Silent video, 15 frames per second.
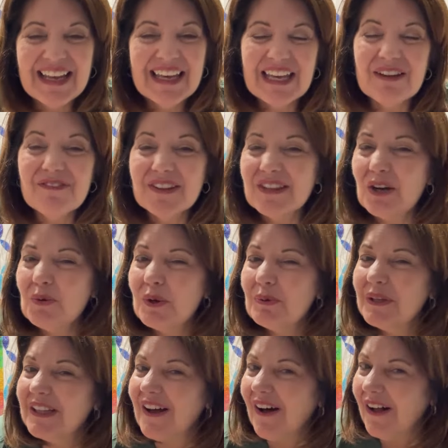Even though we
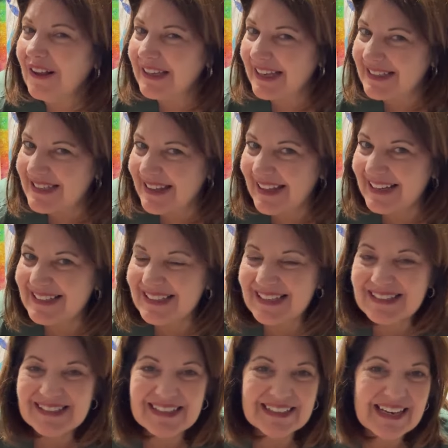will all get to that
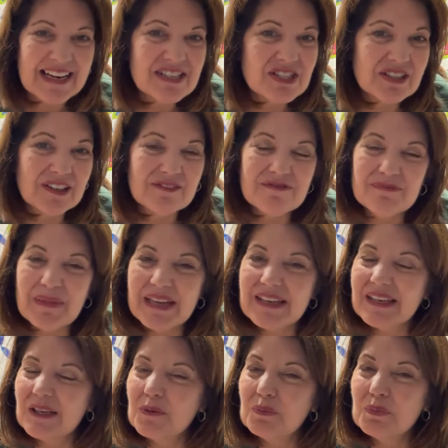destination of
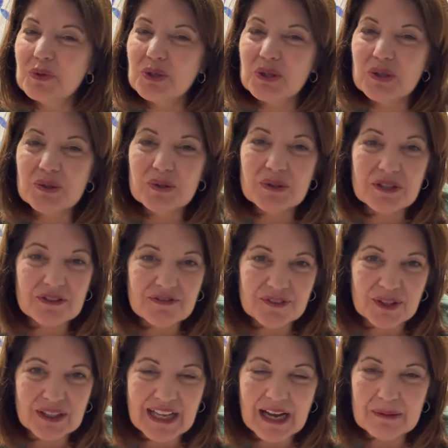making
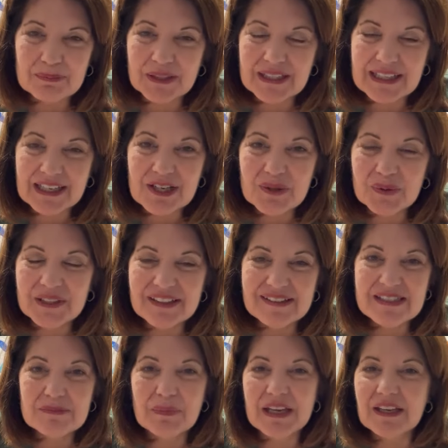beautiful applique
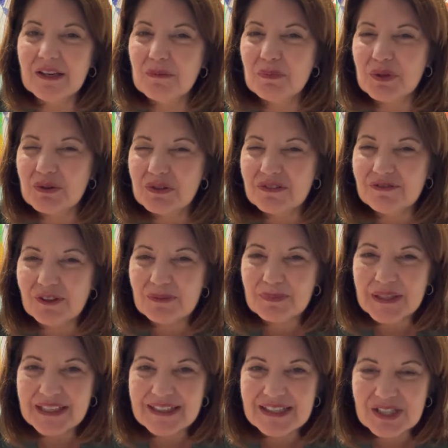quilts, making beautiful
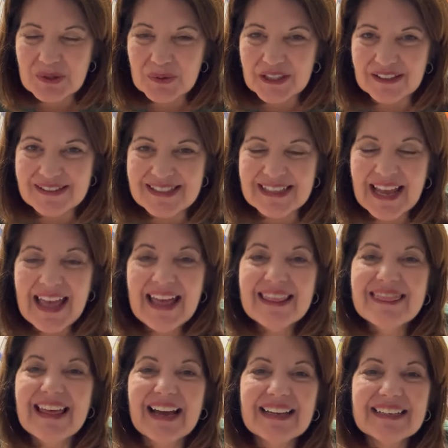pieced quilts,
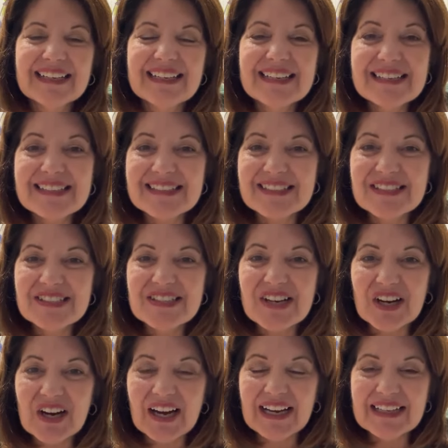that is
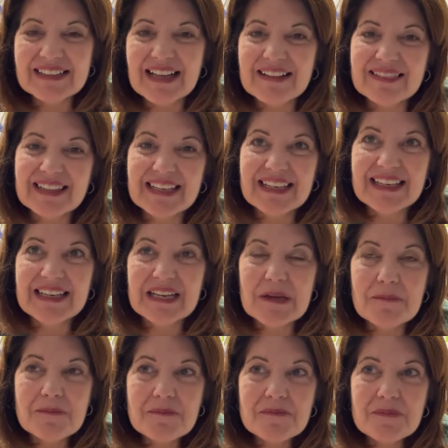not the
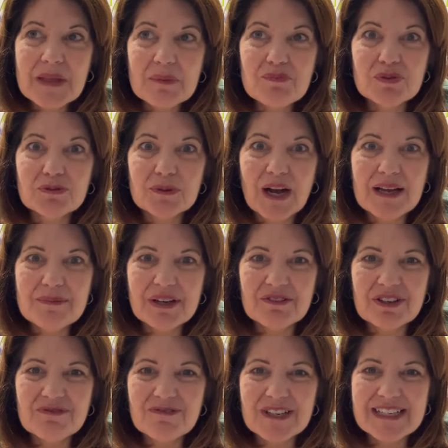
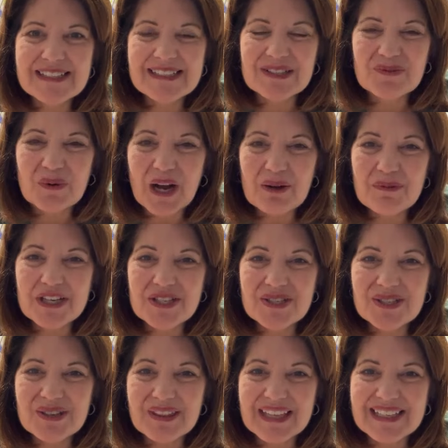primary reason why we
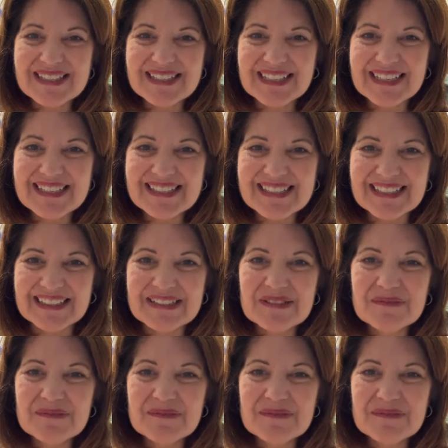do this, is it?